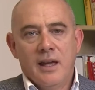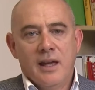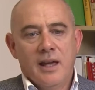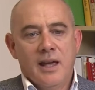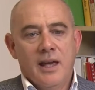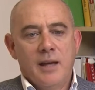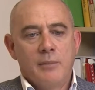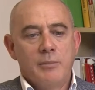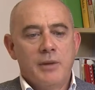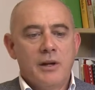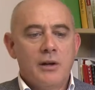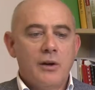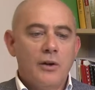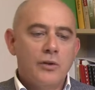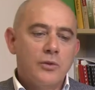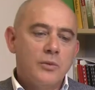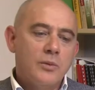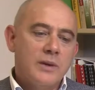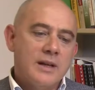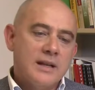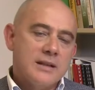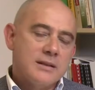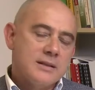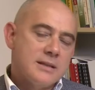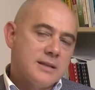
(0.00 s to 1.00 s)
And because
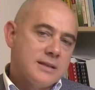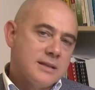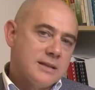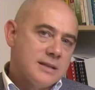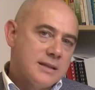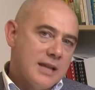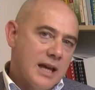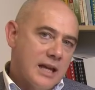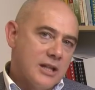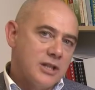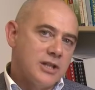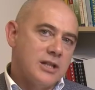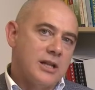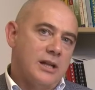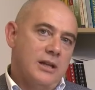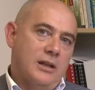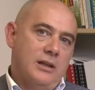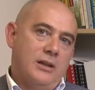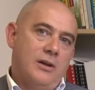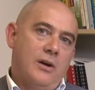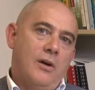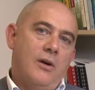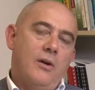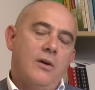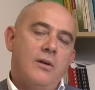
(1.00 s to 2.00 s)
we had such a
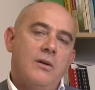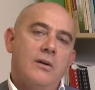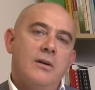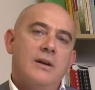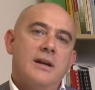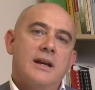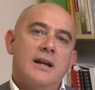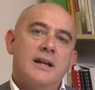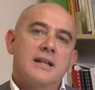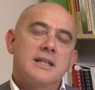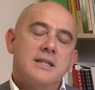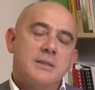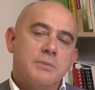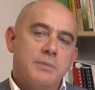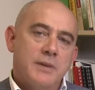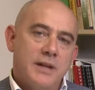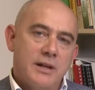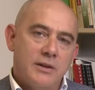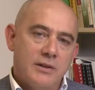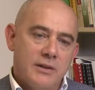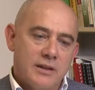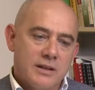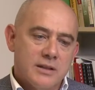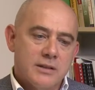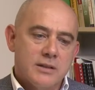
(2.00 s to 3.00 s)
long
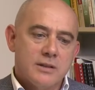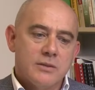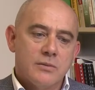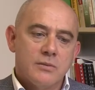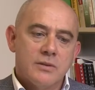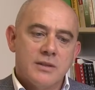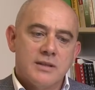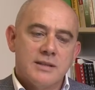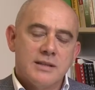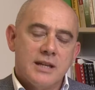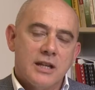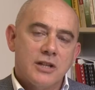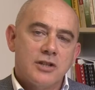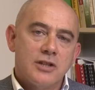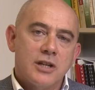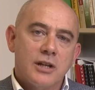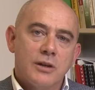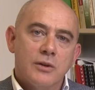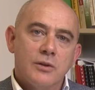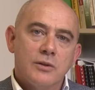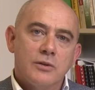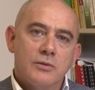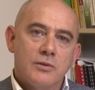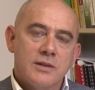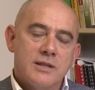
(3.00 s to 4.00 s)
experience with such a
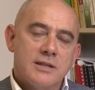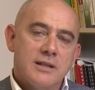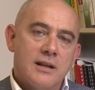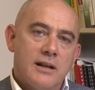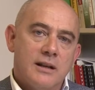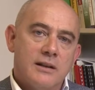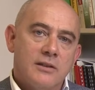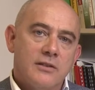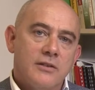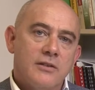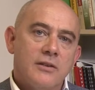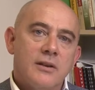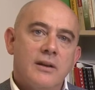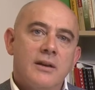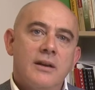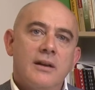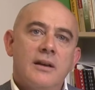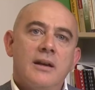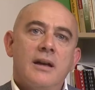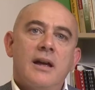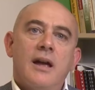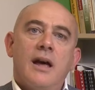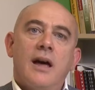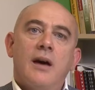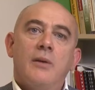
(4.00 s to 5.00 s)
good results,
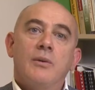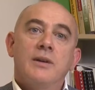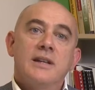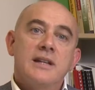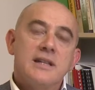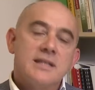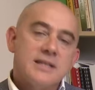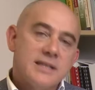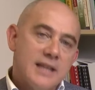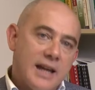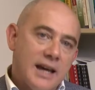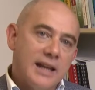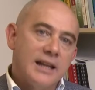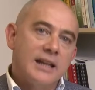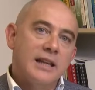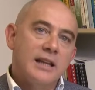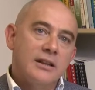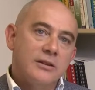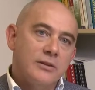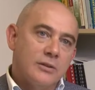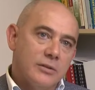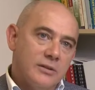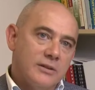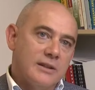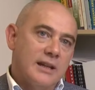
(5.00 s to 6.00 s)
we
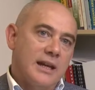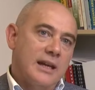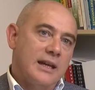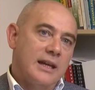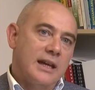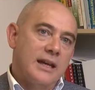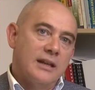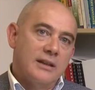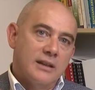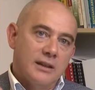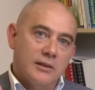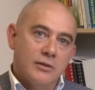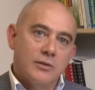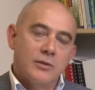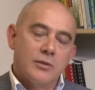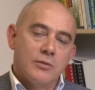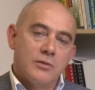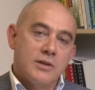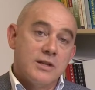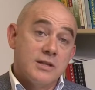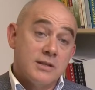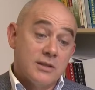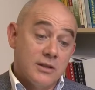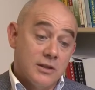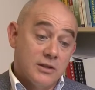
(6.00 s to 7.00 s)
decided to take it into
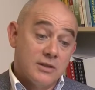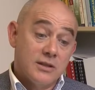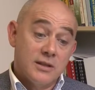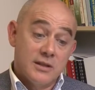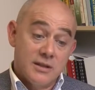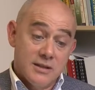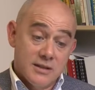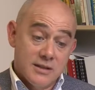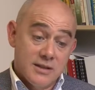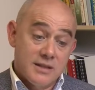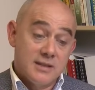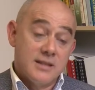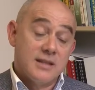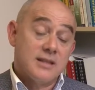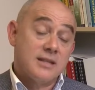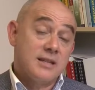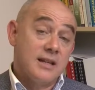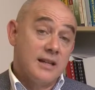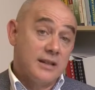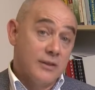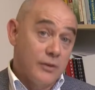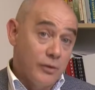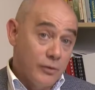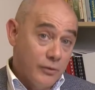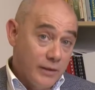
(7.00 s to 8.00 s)
research, and as I
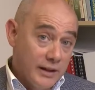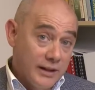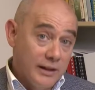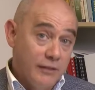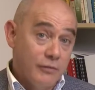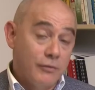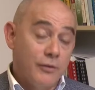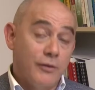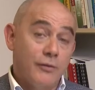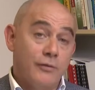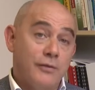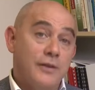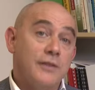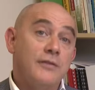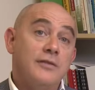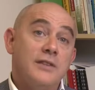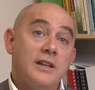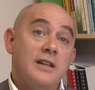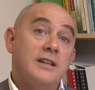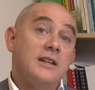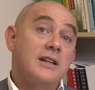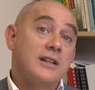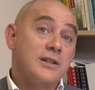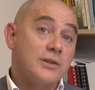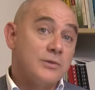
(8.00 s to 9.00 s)
said, already for
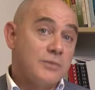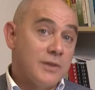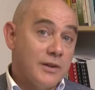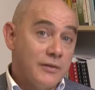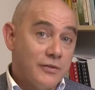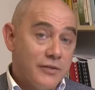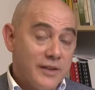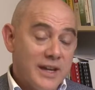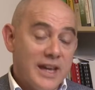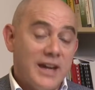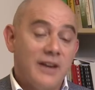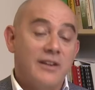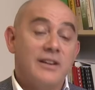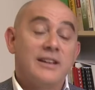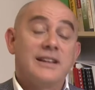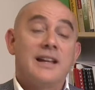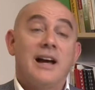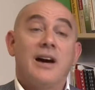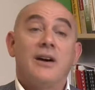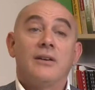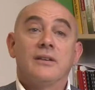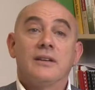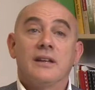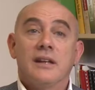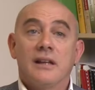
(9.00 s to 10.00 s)
15 years we've carried
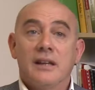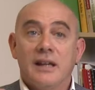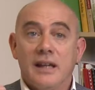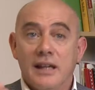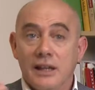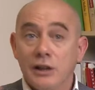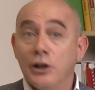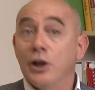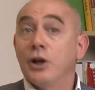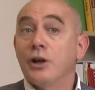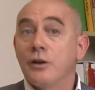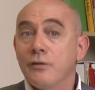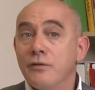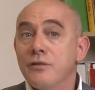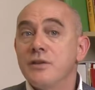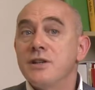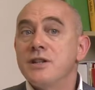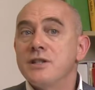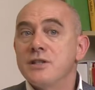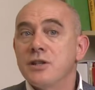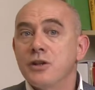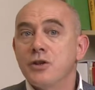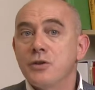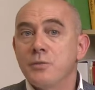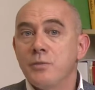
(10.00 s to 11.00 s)
out a lot of
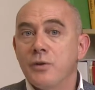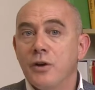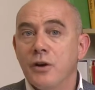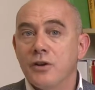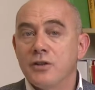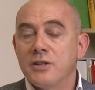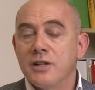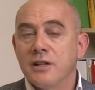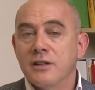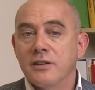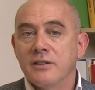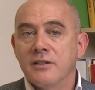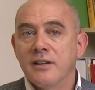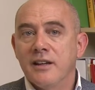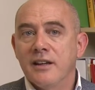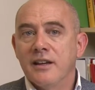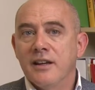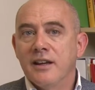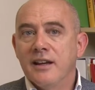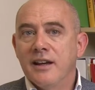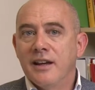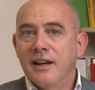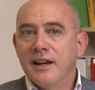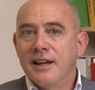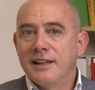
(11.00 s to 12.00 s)
research project,
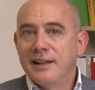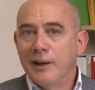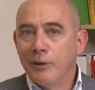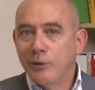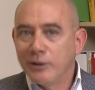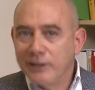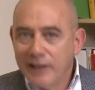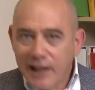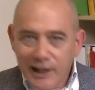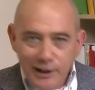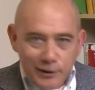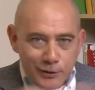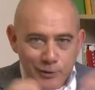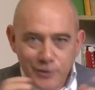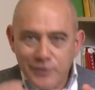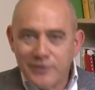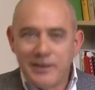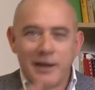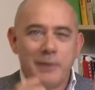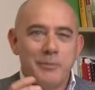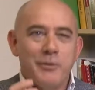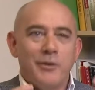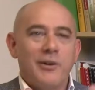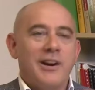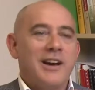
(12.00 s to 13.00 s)
and I would like to
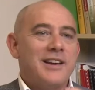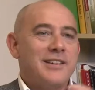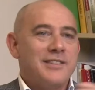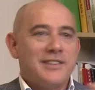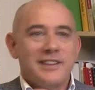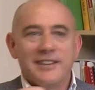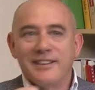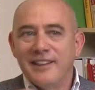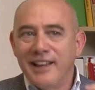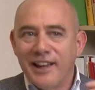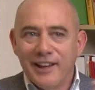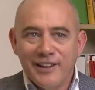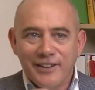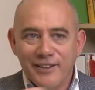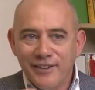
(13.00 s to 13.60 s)
summarize in like